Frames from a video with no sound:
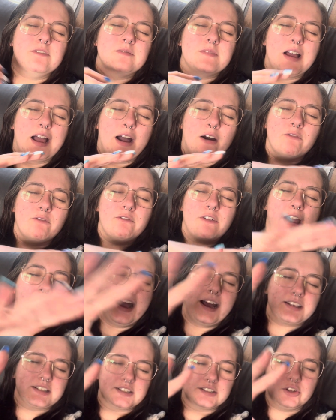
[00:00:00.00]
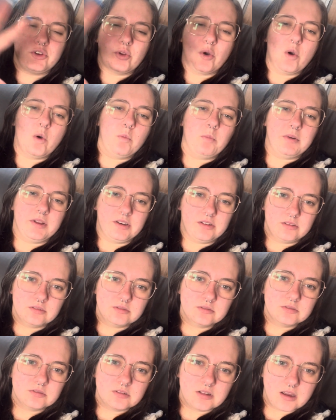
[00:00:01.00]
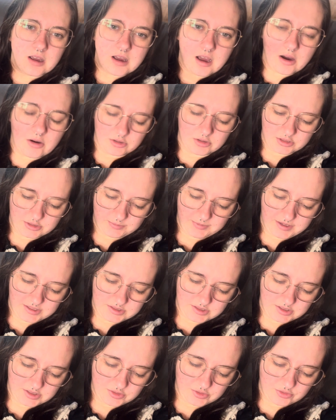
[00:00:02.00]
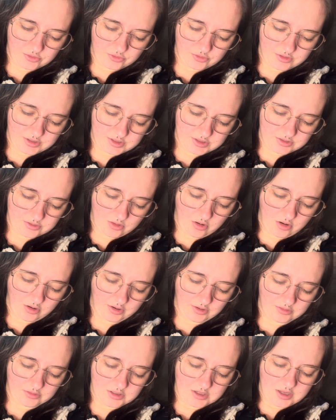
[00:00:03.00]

how vast and open outer space is through this song.